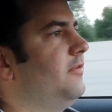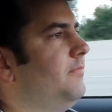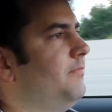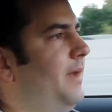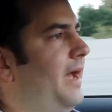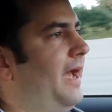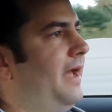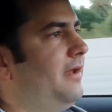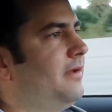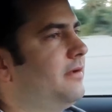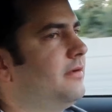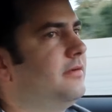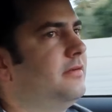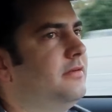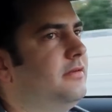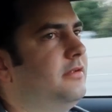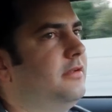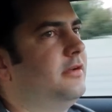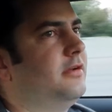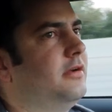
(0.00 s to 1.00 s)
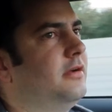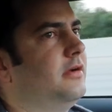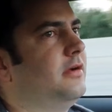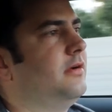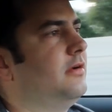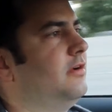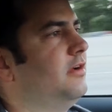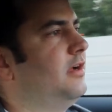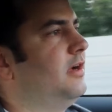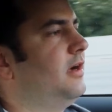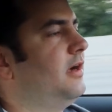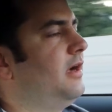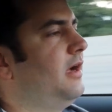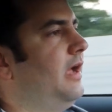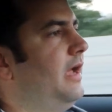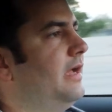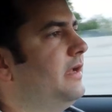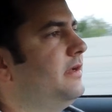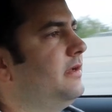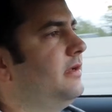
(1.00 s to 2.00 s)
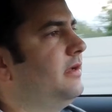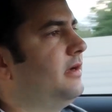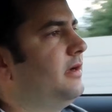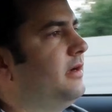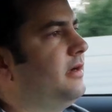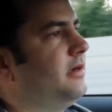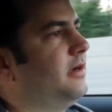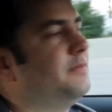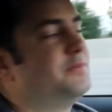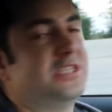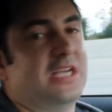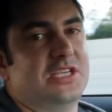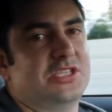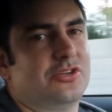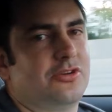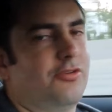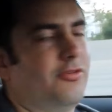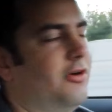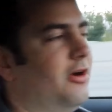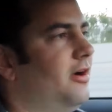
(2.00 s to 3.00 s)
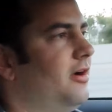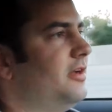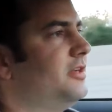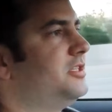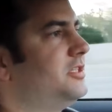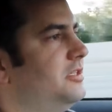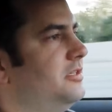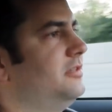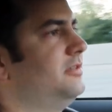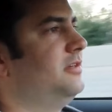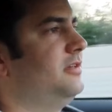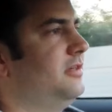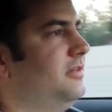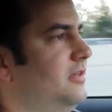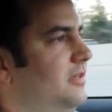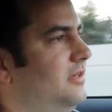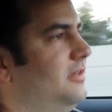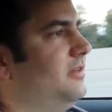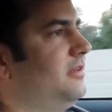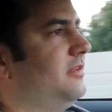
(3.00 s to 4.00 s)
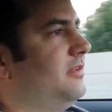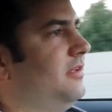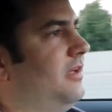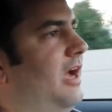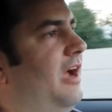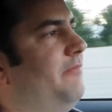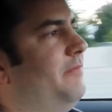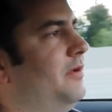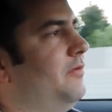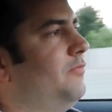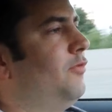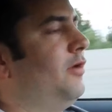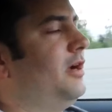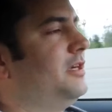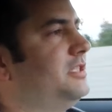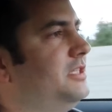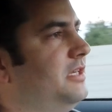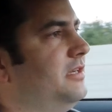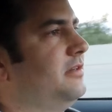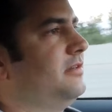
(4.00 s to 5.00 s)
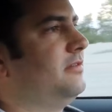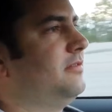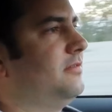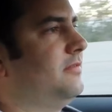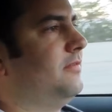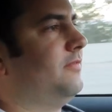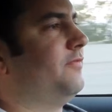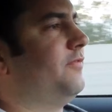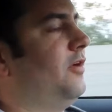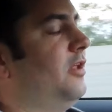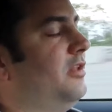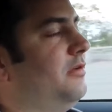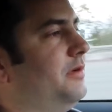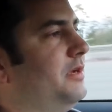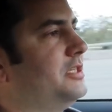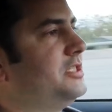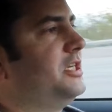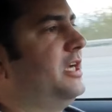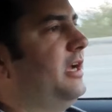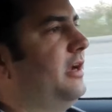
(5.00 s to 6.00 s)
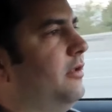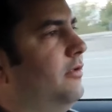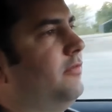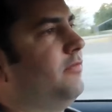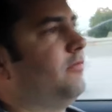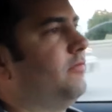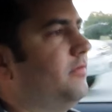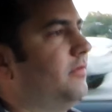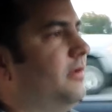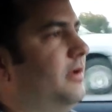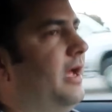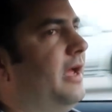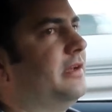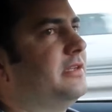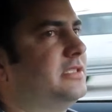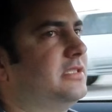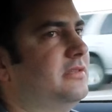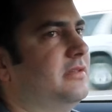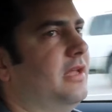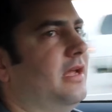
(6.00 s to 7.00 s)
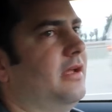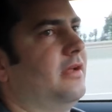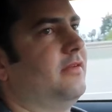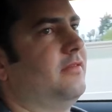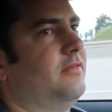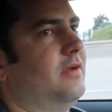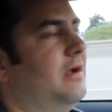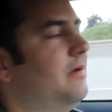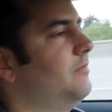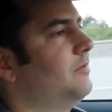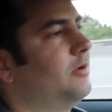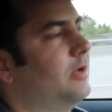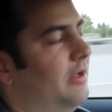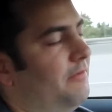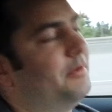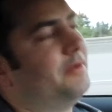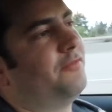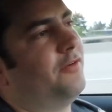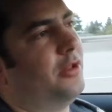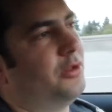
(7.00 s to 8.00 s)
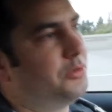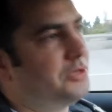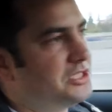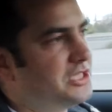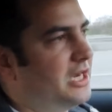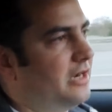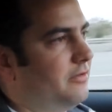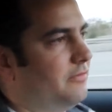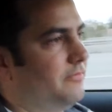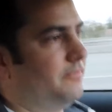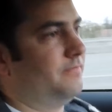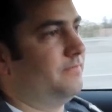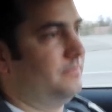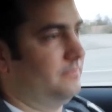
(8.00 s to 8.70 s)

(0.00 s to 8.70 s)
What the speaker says: Matt at Obsessed Garage. I've been following his channel, and I've been following his channel